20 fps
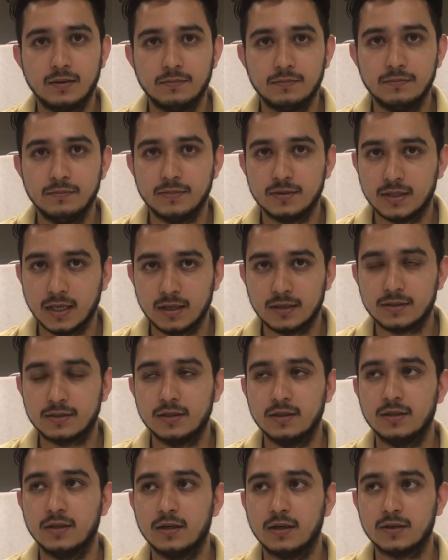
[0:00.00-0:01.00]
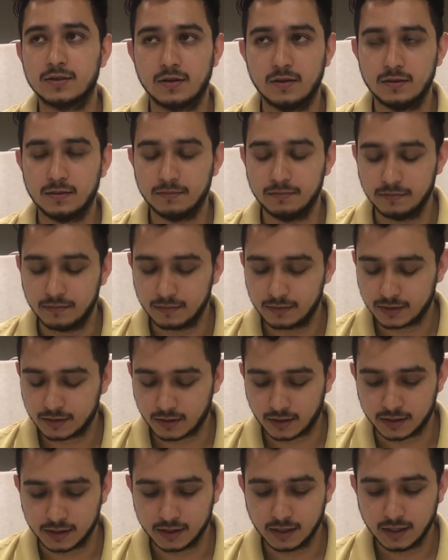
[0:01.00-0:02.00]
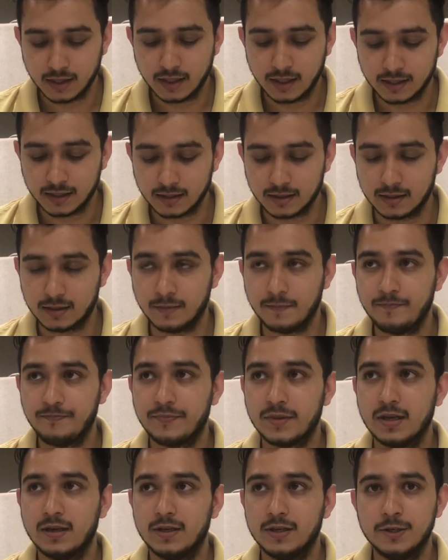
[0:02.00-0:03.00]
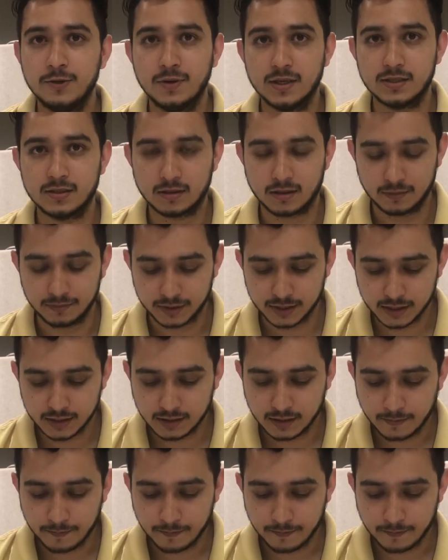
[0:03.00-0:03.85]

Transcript: sellers in the US companies.